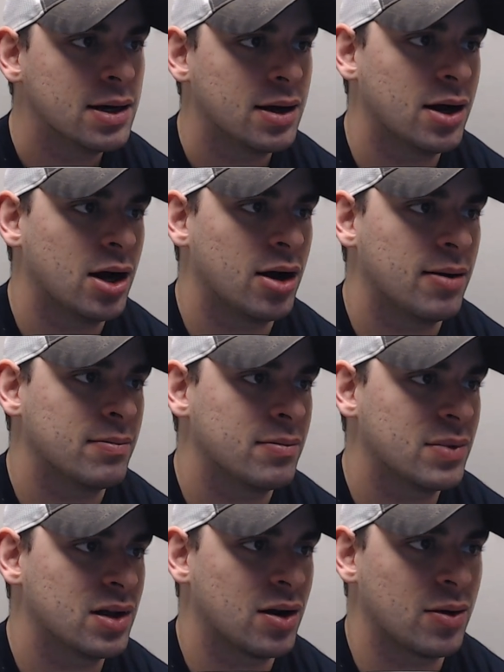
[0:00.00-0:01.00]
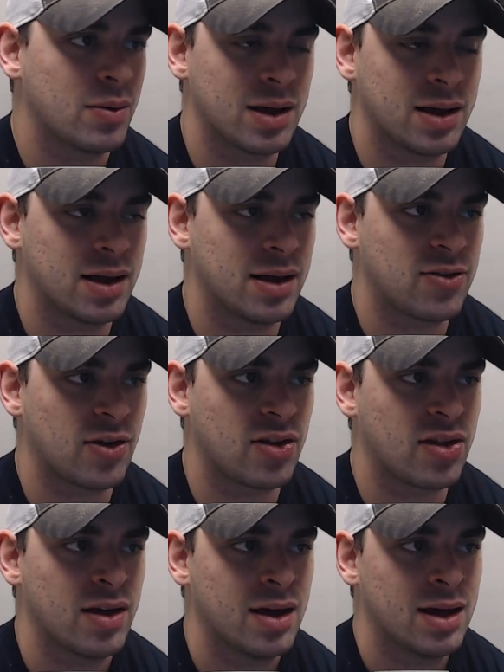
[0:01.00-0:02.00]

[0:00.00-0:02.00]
It just...